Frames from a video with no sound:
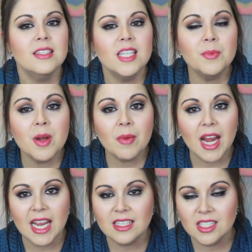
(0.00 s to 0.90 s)
Tip number
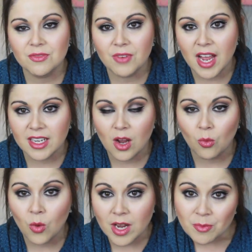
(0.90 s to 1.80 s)
8 is to
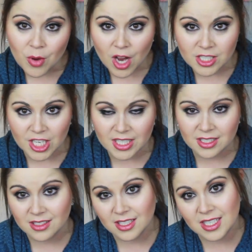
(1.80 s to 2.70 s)
find one
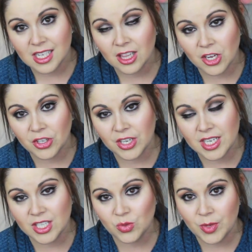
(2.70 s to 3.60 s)
project to declutter
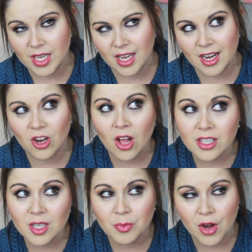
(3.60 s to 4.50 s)
each week. And I
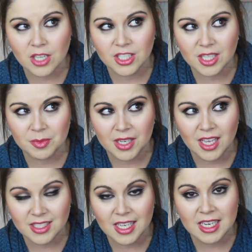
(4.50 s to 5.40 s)
call it a project
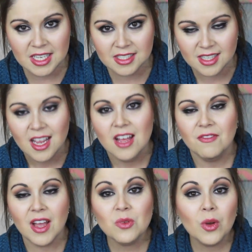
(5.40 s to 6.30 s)
because it is.
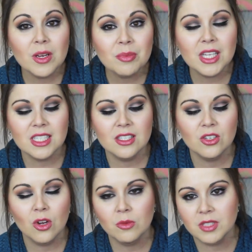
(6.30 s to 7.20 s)
Find one place in
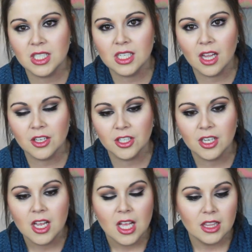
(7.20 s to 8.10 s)
your home to
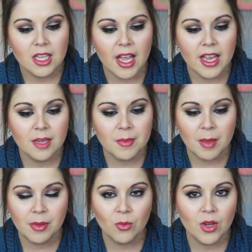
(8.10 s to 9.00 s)
declutter, like
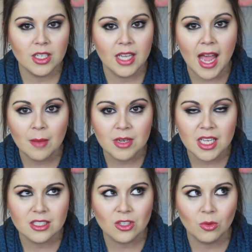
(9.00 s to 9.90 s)
maybe one
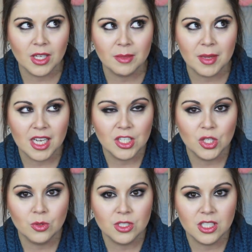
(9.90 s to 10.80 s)
cabinet. Don't like make a
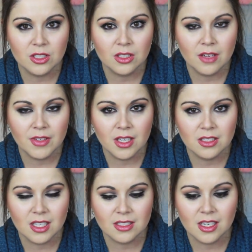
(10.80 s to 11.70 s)
huge deal of
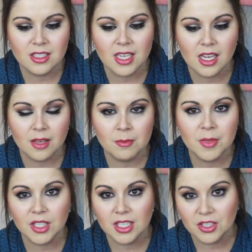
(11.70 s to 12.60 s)
it. That's going to take a
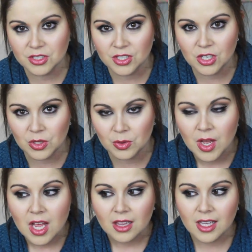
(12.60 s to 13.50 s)
million years to do.
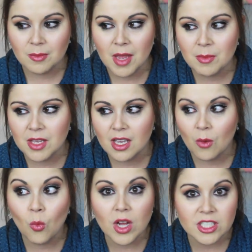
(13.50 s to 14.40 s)
Like maybe
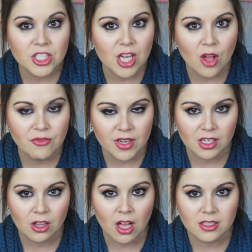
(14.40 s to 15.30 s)
one shelf in a
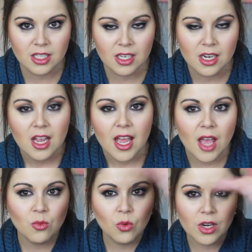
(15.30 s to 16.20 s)
closet,
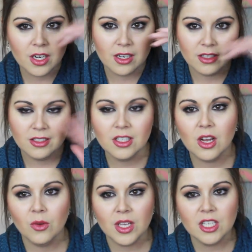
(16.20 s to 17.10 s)
and work, you
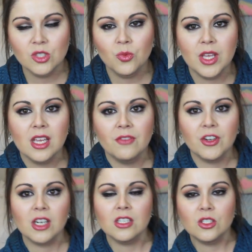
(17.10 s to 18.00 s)
know, each week. If
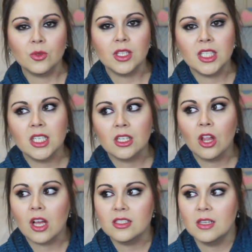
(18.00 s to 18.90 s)
you're going to do a linen
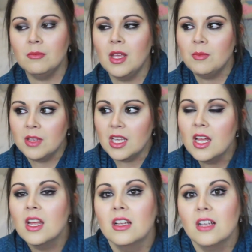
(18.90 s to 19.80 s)
closet, maybe